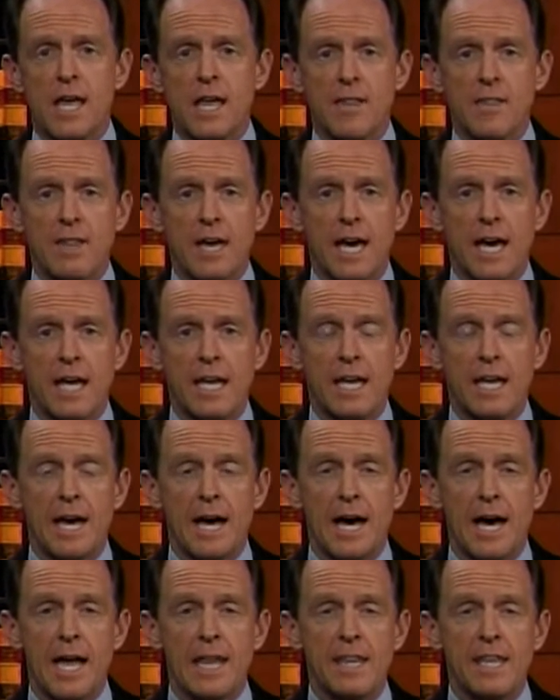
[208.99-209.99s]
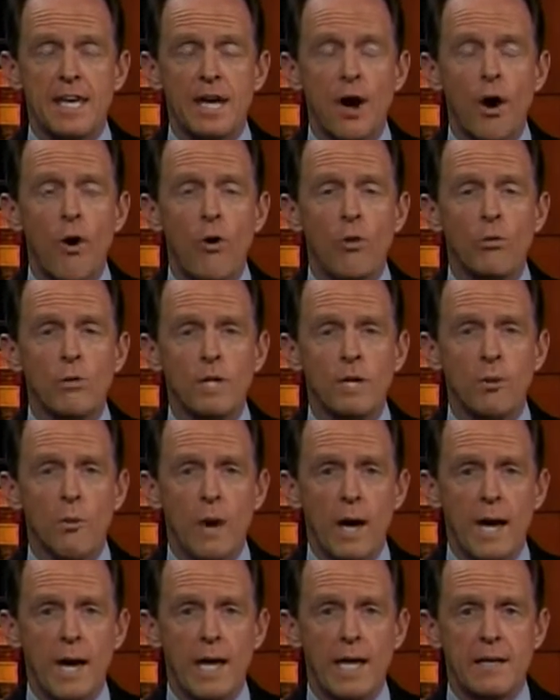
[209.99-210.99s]
then uh, the only
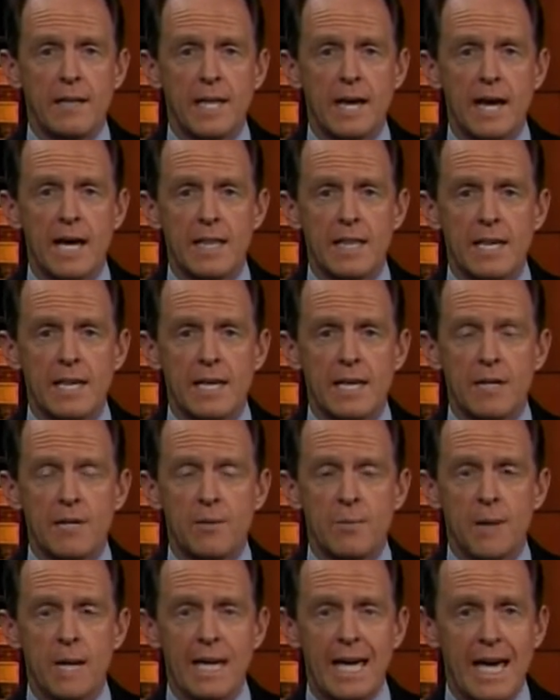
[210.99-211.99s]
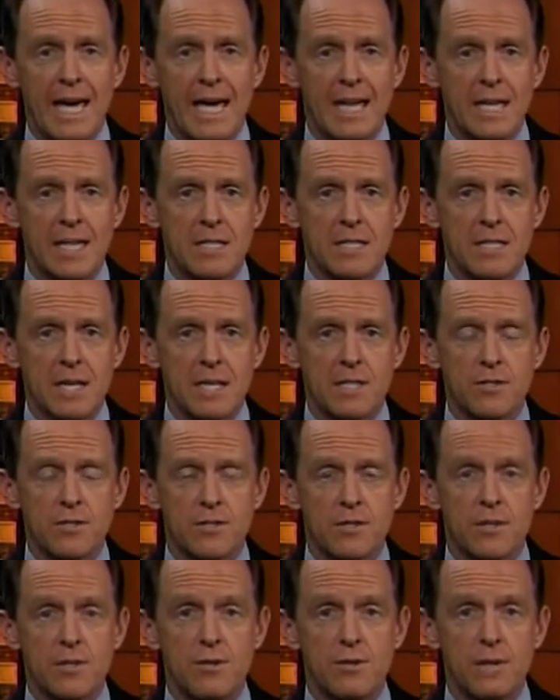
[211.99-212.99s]
way that I think it could make any sense
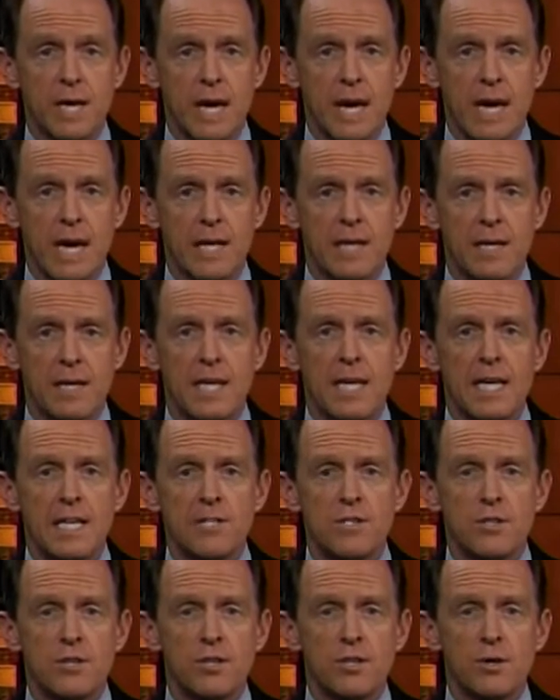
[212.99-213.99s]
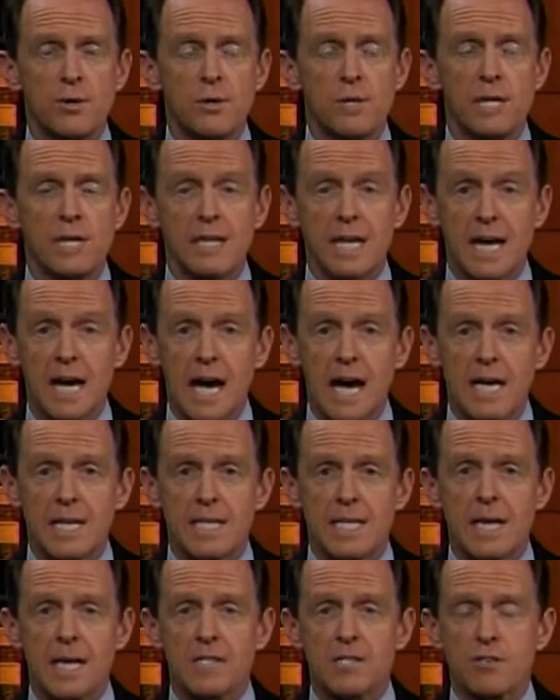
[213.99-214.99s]
to do that is to do it in the
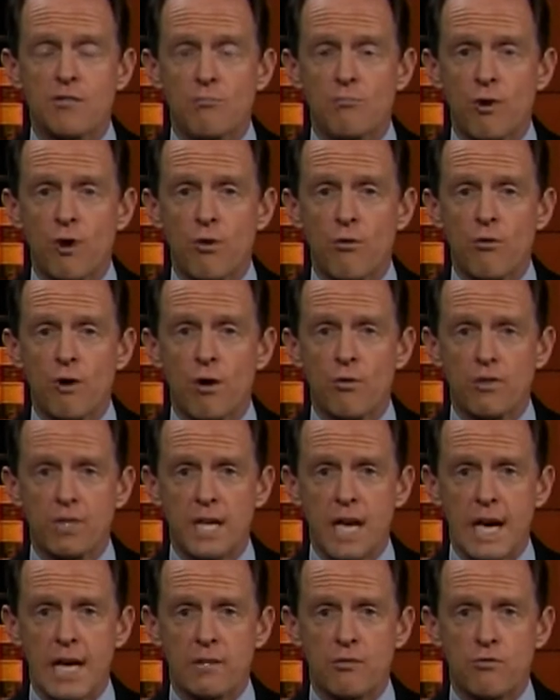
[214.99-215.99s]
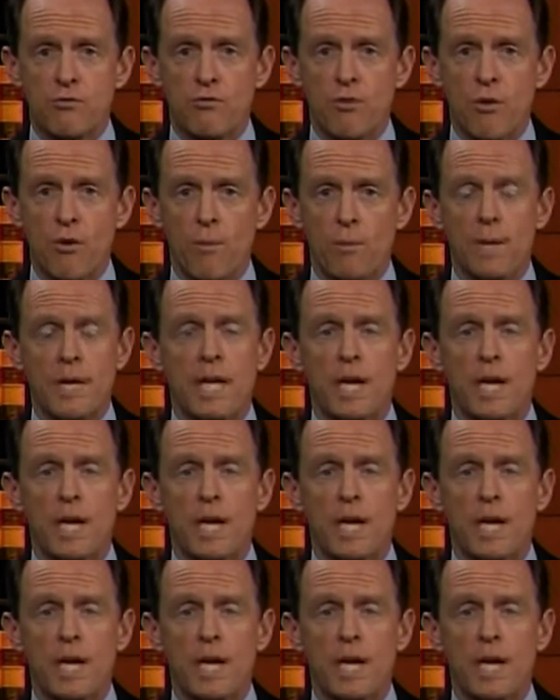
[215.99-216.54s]
context of pro-growth tax reform.